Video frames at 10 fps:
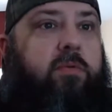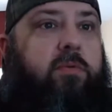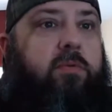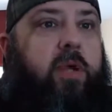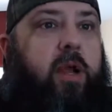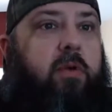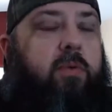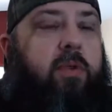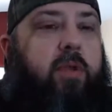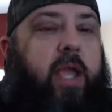with the
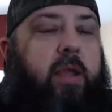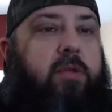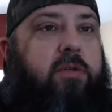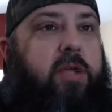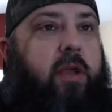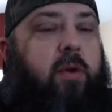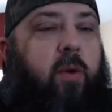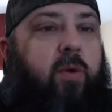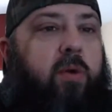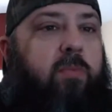kids getting
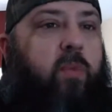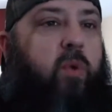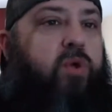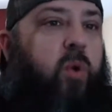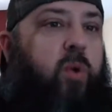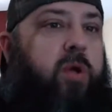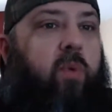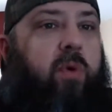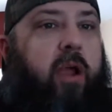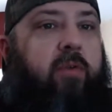older and more toys and
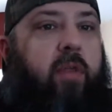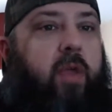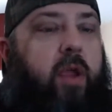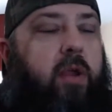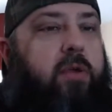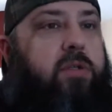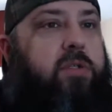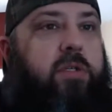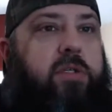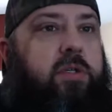more everything.
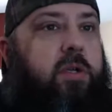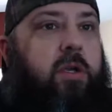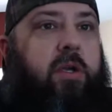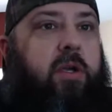It's just,